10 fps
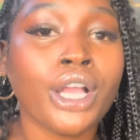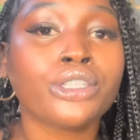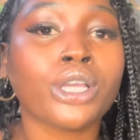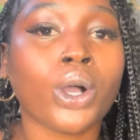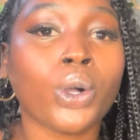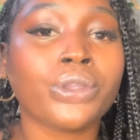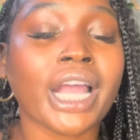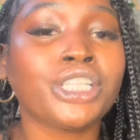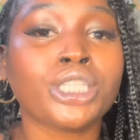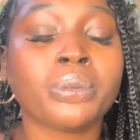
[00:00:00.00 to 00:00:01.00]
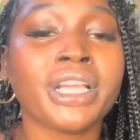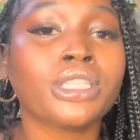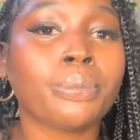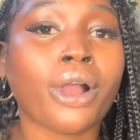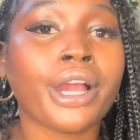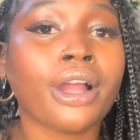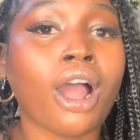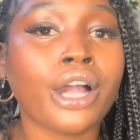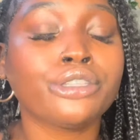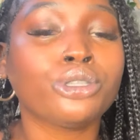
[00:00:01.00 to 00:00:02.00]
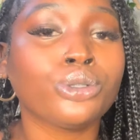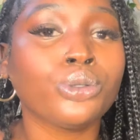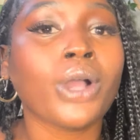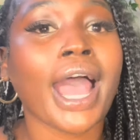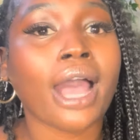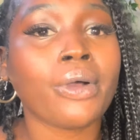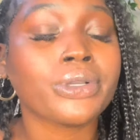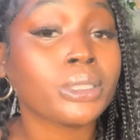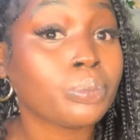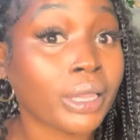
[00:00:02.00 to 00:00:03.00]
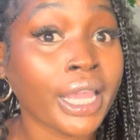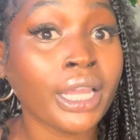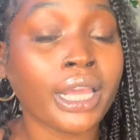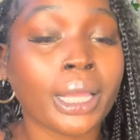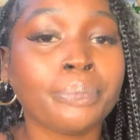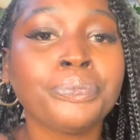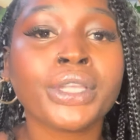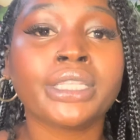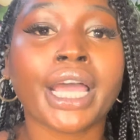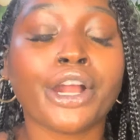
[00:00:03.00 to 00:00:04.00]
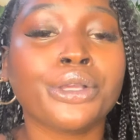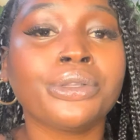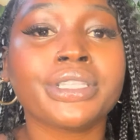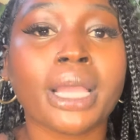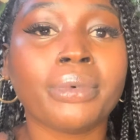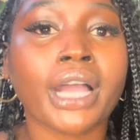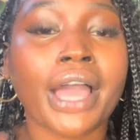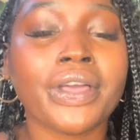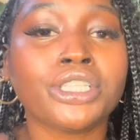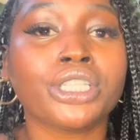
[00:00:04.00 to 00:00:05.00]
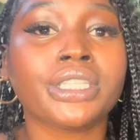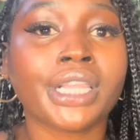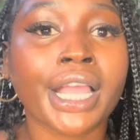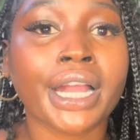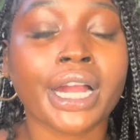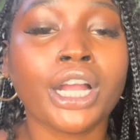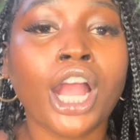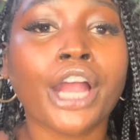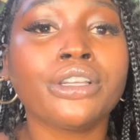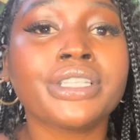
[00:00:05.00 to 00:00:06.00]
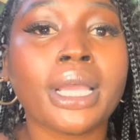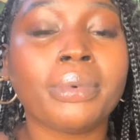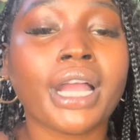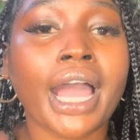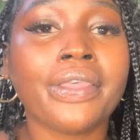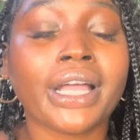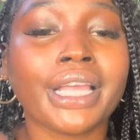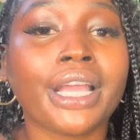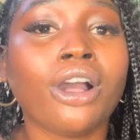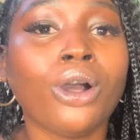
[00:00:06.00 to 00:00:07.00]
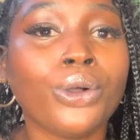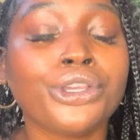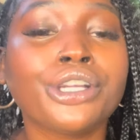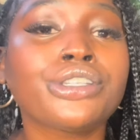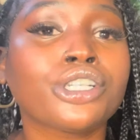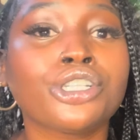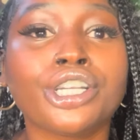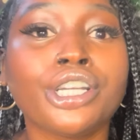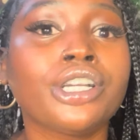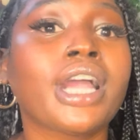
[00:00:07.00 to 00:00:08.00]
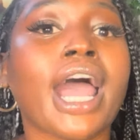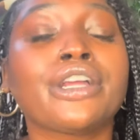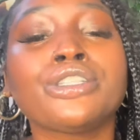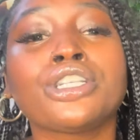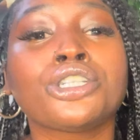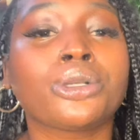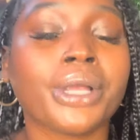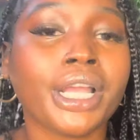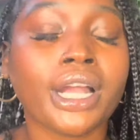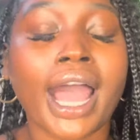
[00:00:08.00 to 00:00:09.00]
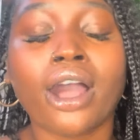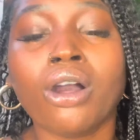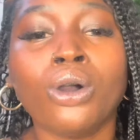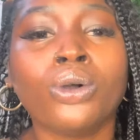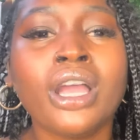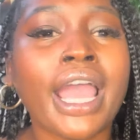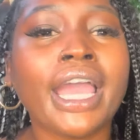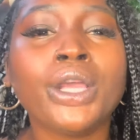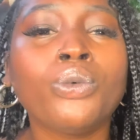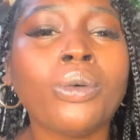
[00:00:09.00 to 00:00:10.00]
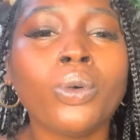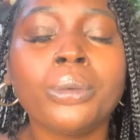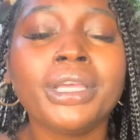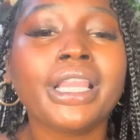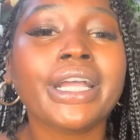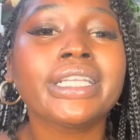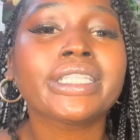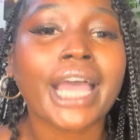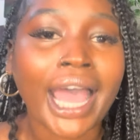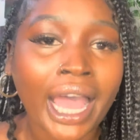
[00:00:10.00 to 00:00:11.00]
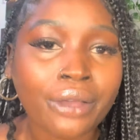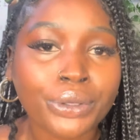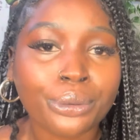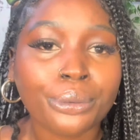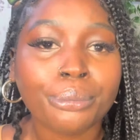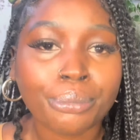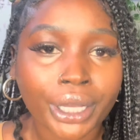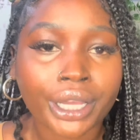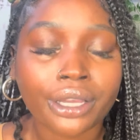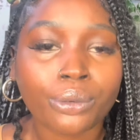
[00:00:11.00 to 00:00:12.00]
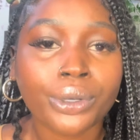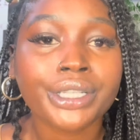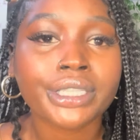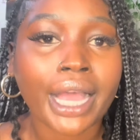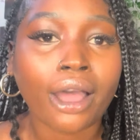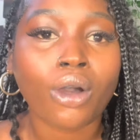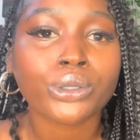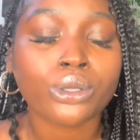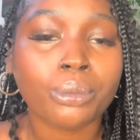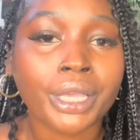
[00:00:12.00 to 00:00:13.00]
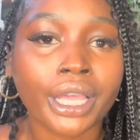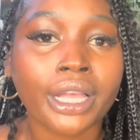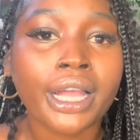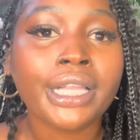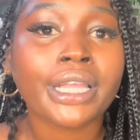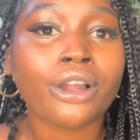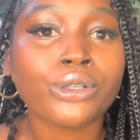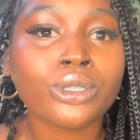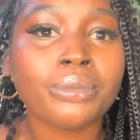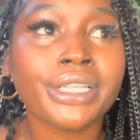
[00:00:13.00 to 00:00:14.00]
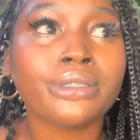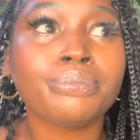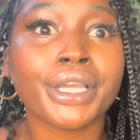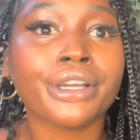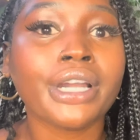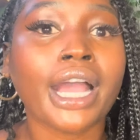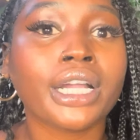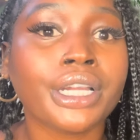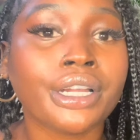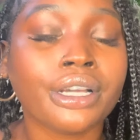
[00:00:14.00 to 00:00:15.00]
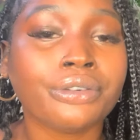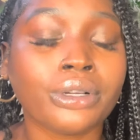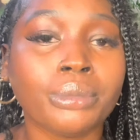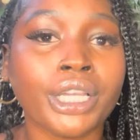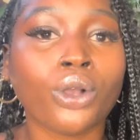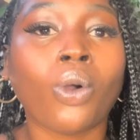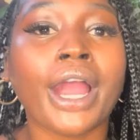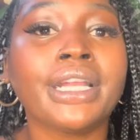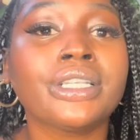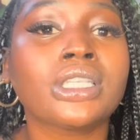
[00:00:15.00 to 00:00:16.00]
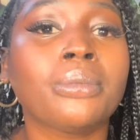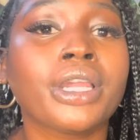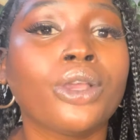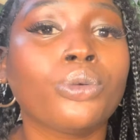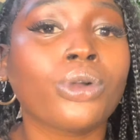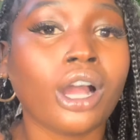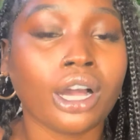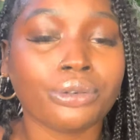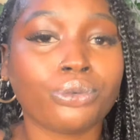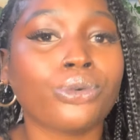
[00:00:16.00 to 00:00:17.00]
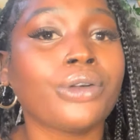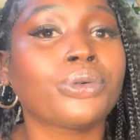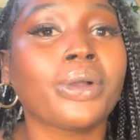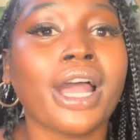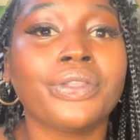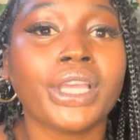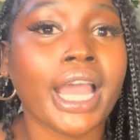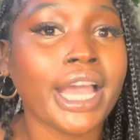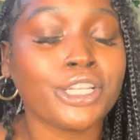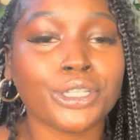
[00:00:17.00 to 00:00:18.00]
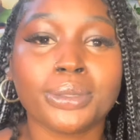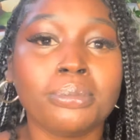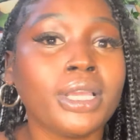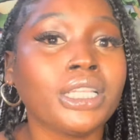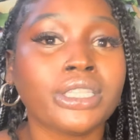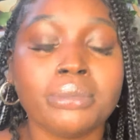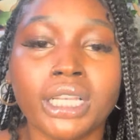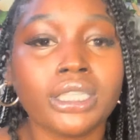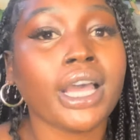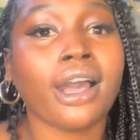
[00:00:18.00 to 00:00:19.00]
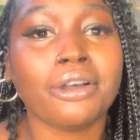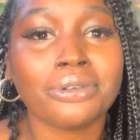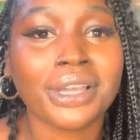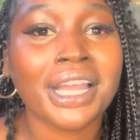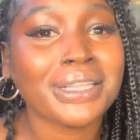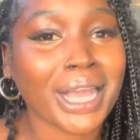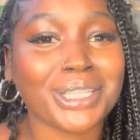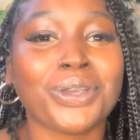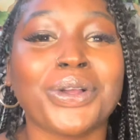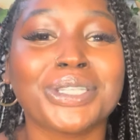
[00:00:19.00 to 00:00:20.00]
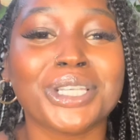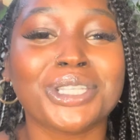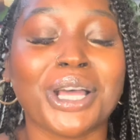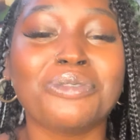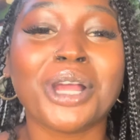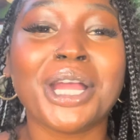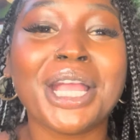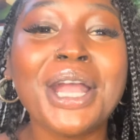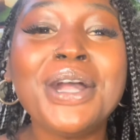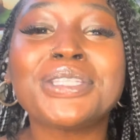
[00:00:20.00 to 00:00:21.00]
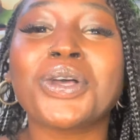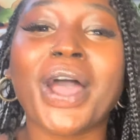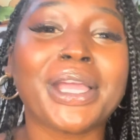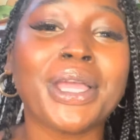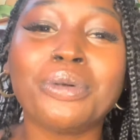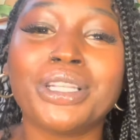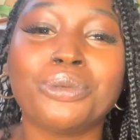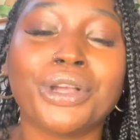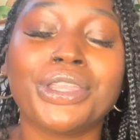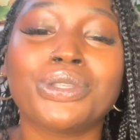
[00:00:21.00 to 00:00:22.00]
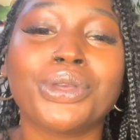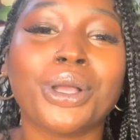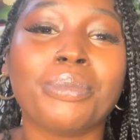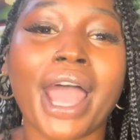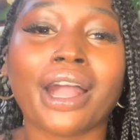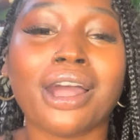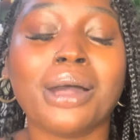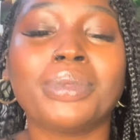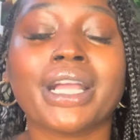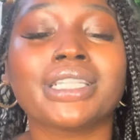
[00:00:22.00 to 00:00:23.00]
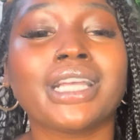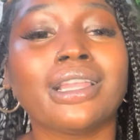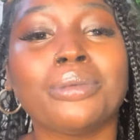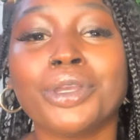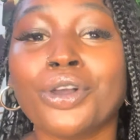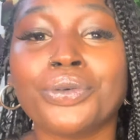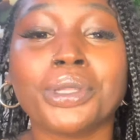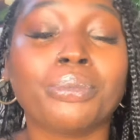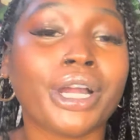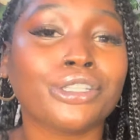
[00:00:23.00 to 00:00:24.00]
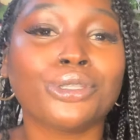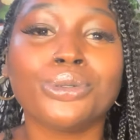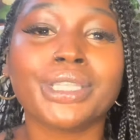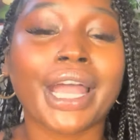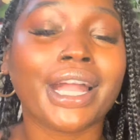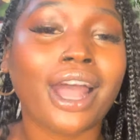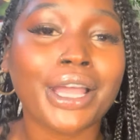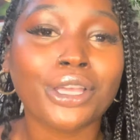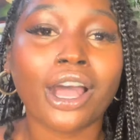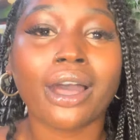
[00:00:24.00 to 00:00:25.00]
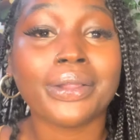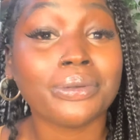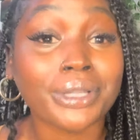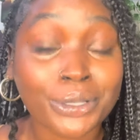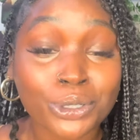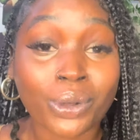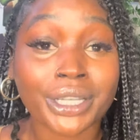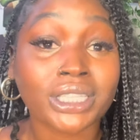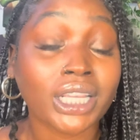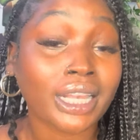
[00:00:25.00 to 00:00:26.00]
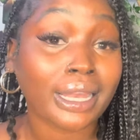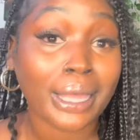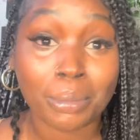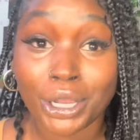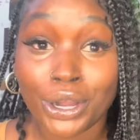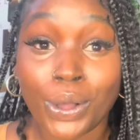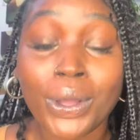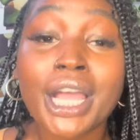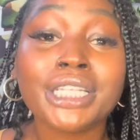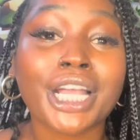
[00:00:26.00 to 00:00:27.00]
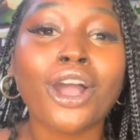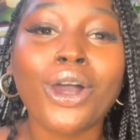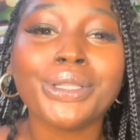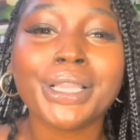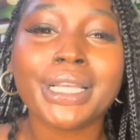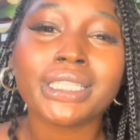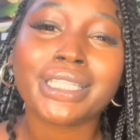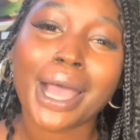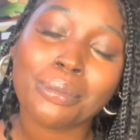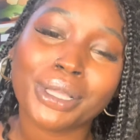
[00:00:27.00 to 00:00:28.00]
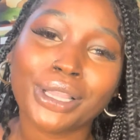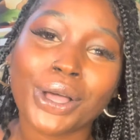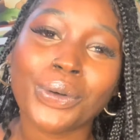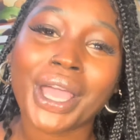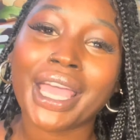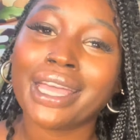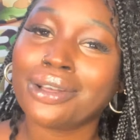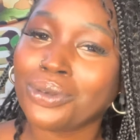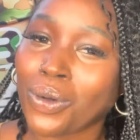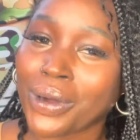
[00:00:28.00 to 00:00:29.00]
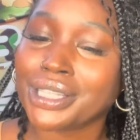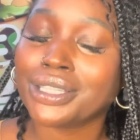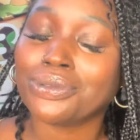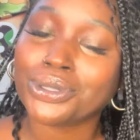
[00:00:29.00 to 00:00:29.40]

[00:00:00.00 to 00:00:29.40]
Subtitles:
So that just plays a part onto how I was explaining that, are you the type of guy that's just there? Are you the type of guy that, like, oh, you're such a good guy, you're such a great guy, oh, any woman would be lucky to have you, but what does that also mean? That also means, but you're not good enough for me, or I need somebody rough around the edges, mean to me, tough, that sorts of stuff. All right, so I can't wait to bring this video back up. Like I said, let me know for the part twos. I got y'all. Other videos you want to see, let me know. Check out all the links down below, and of course, if you